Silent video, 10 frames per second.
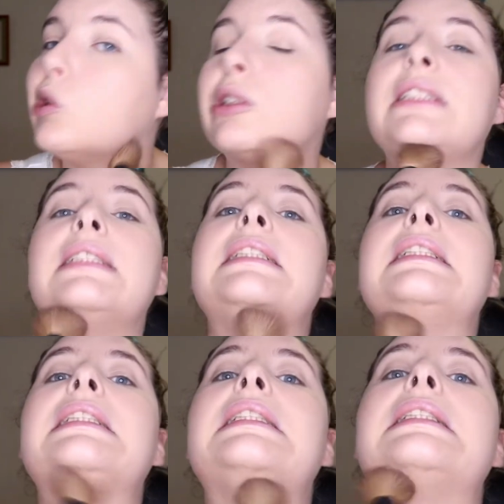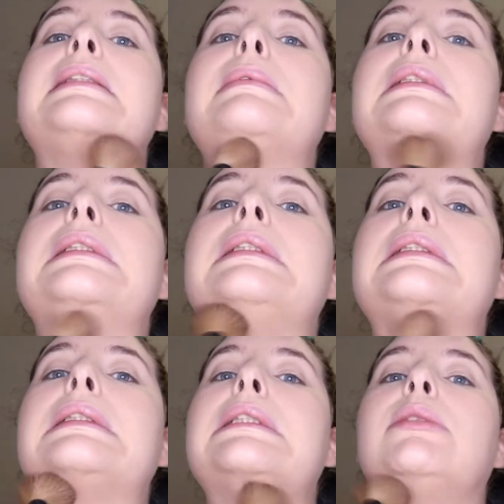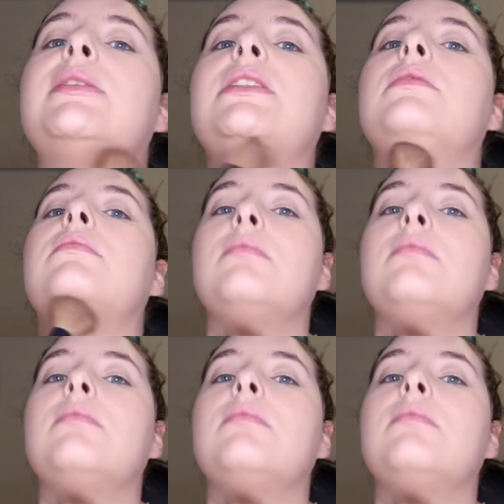Trying to hide this double chin a little bit.